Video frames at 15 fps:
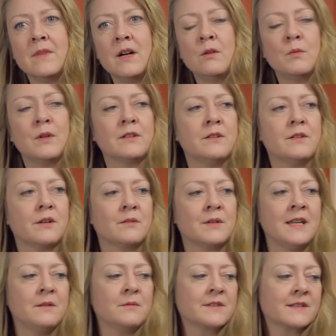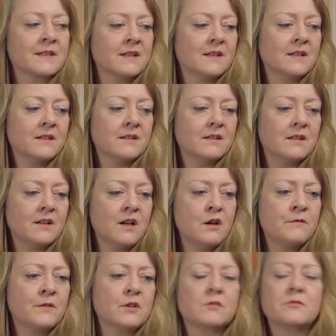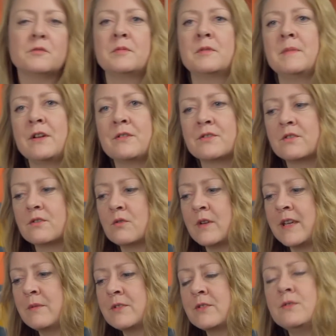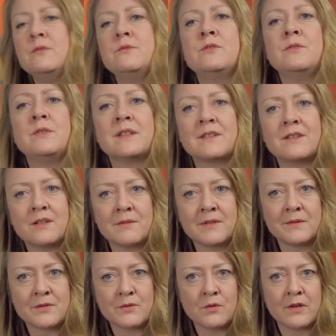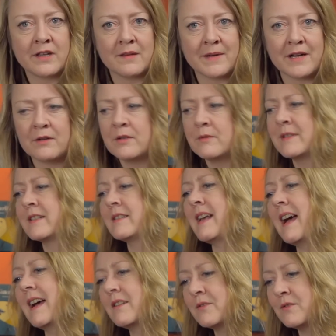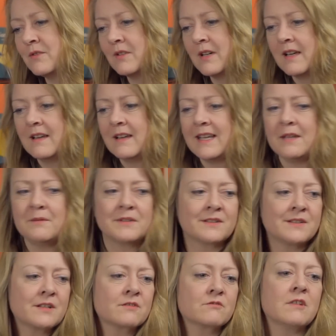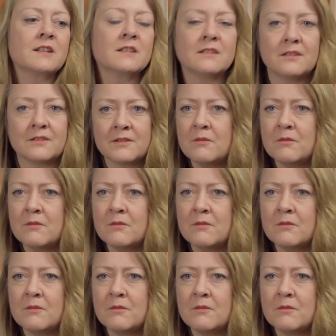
Oh, well, he was overlooked for promotion, or he was too junior to know what he was talking about, or he was sacked, or he was disgruntled.